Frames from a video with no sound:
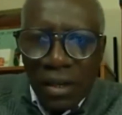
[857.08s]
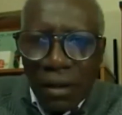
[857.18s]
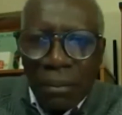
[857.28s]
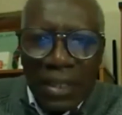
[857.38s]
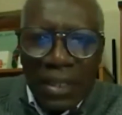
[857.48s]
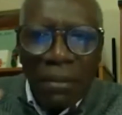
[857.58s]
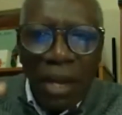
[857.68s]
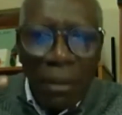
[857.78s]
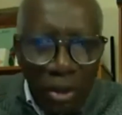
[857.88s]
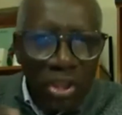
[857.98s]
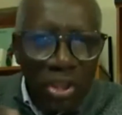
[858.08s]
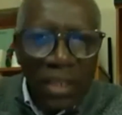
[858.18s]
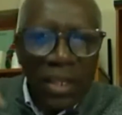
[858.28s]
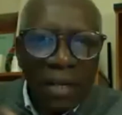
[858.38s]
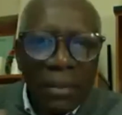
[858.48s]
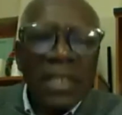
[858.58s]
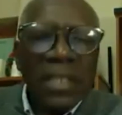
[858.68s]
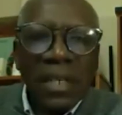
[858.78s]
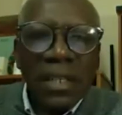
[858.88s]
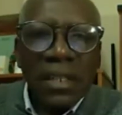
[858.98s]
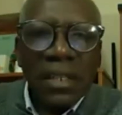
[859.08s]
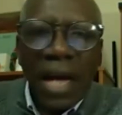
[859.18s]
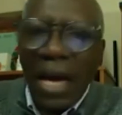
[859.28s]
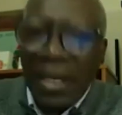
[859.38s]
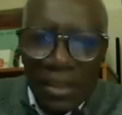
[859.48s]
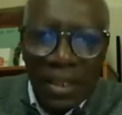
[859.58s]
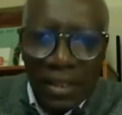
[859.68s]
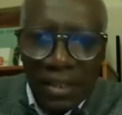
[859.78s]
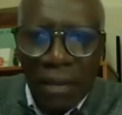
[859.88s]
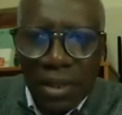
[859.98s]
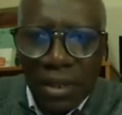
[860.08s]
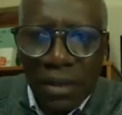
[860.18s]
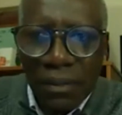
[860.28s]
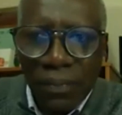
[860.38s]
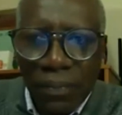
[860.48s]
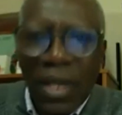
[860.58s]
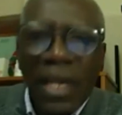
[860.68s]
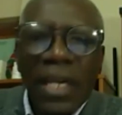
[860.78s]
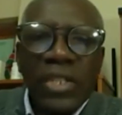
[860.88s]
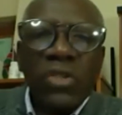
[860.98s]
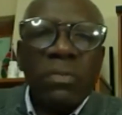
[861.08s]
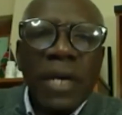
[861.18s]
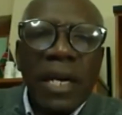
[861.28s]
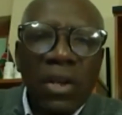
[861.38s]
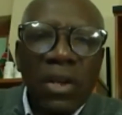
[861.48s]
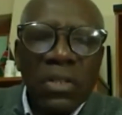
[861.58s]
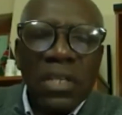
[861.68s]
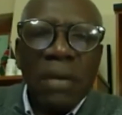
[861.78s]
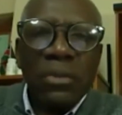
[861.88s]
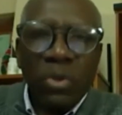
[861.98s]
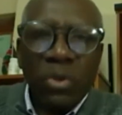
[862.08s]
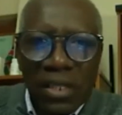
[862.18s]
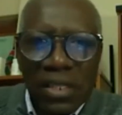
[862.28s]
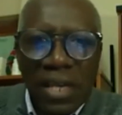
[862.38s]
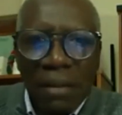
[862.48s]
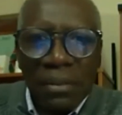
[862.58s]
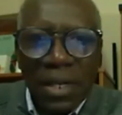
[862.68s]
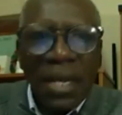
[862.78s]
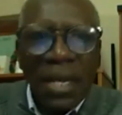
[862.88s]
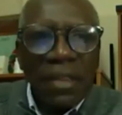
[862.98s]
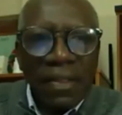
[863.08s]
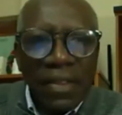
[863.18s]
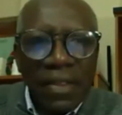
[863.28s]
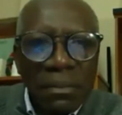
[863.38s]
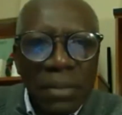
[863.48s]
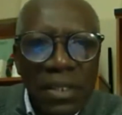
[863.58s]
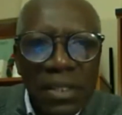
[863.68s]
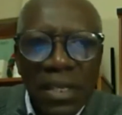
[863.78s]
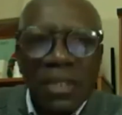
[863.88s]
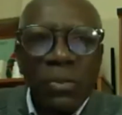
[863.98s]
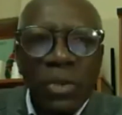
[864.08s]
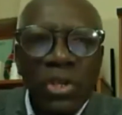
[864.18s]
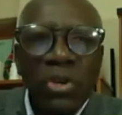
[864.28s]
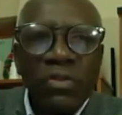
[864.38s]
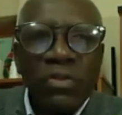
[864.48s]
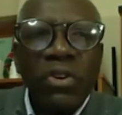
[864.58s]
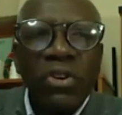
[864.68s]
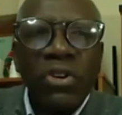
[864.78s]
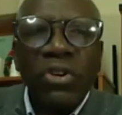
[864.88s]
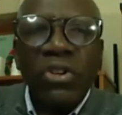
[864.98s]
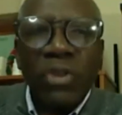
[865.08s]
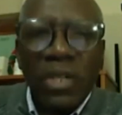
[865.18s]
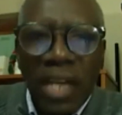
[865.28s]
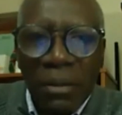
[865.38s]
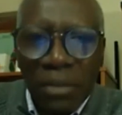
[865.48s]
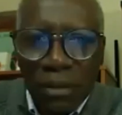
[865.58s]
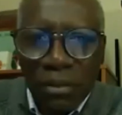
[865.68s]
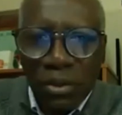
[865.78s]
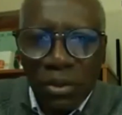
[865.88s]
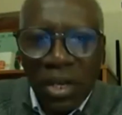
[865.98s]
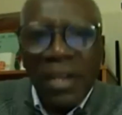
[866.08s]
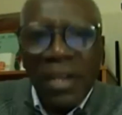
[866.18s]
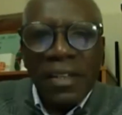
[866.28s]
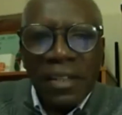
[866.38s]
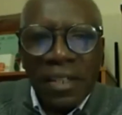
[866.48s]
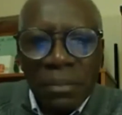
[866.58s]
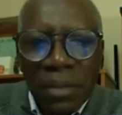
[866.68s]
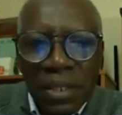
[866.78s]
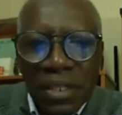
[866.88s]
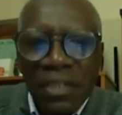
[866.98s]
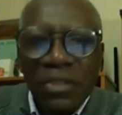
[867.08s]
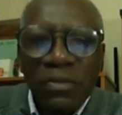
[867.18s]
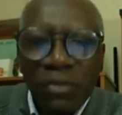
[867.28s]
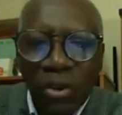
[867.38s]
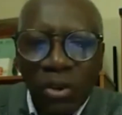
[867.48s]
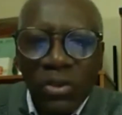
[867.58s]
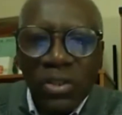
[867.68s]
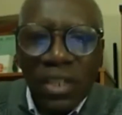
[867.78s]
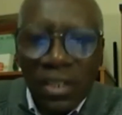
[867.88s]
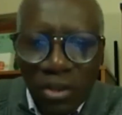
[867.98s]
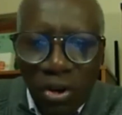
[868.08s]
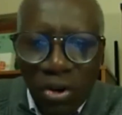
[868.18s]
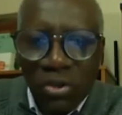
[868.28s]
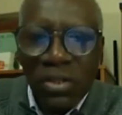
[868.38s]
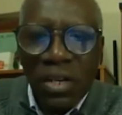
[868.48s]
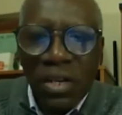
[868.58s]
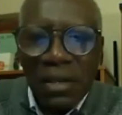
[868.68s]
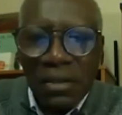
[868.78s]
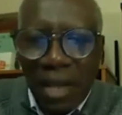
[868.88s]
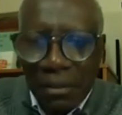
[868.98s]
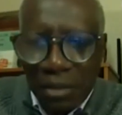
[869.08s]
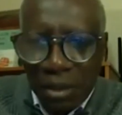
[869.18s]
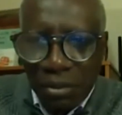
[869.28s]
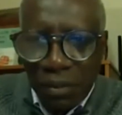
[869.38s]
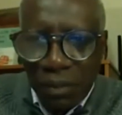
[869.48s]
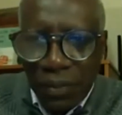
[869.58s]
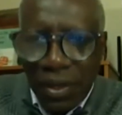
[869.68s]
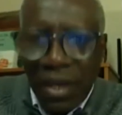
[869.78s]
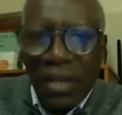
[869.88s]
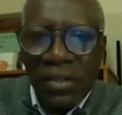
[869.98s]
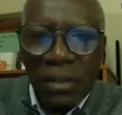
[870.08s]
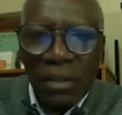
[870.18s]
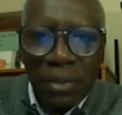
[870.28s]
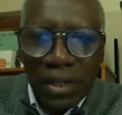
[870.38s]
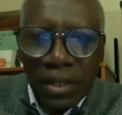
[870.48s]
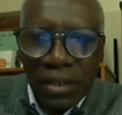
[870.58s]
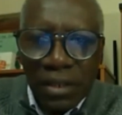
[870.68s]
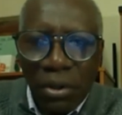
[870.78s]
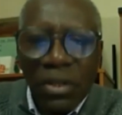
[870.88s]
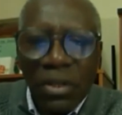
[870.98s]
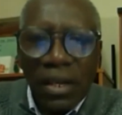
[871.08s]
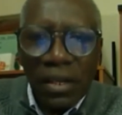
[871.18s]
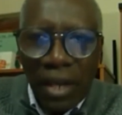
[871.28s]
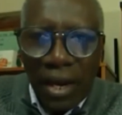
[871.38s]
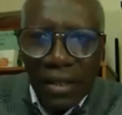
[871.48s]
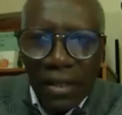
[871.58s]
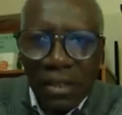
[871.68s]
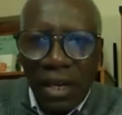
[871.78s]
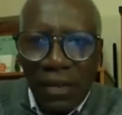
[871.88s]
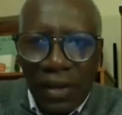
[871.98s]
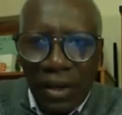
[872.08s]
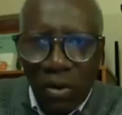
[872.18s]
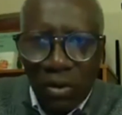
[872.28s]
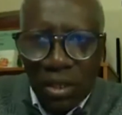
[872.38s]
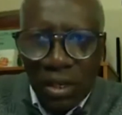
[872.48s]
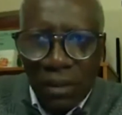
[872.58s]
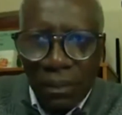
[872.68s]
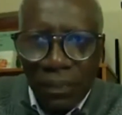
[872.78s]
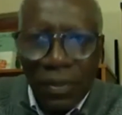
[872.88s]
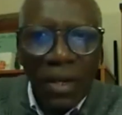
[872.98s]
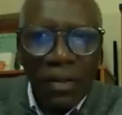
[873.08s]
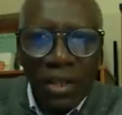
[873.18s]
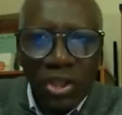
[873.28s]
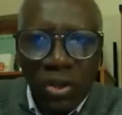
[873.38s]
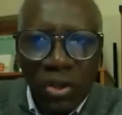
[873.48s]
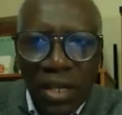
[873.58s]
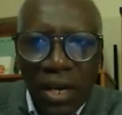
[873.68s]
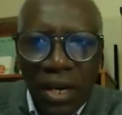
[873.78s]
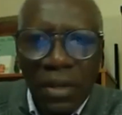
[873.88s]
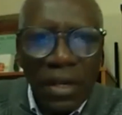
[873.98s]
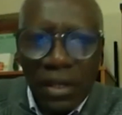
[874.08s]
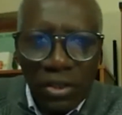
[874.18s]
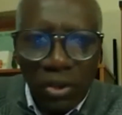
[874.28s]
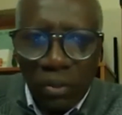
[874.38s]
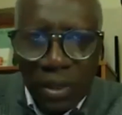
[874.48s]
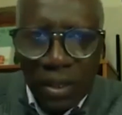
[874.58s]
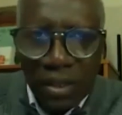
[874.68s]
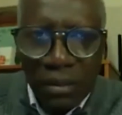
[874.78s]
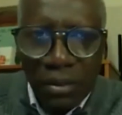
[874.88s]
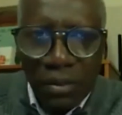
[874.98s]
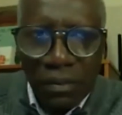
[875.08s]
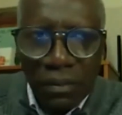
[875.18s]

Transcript: but emotionally and mentally, I didn't accept it. It took me a long time to accept that this business will not follow your timetable. This business follows its own timetable. Is it predictable? Yes, in the long term. In the short term, it's not predictable.